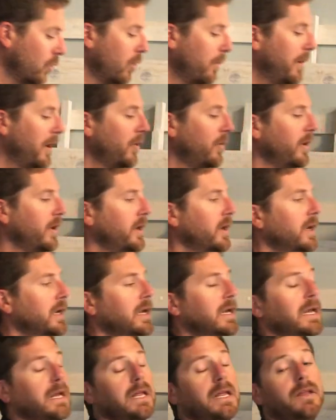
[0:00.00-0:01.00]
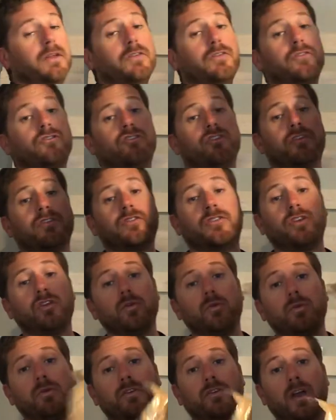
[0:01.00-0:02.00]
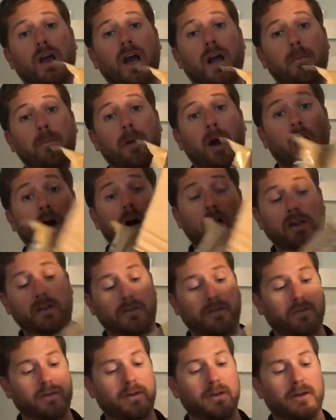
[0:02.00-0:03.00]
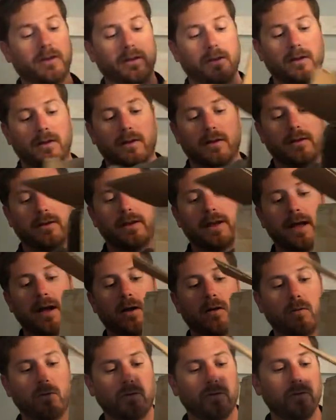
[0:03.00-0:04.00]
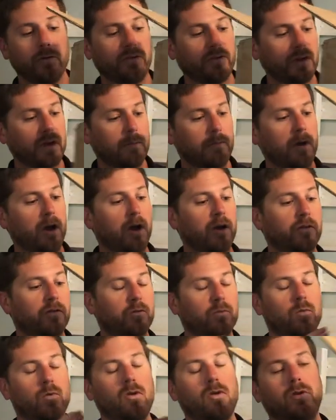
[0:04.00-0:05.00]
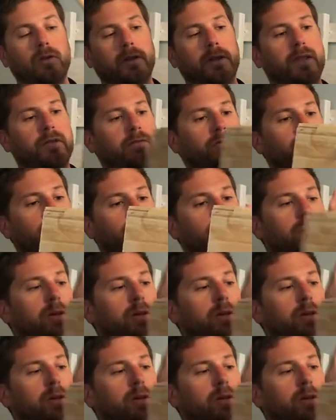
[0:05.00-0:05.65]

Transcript: about it is just to use a box. Now, using a box will give you a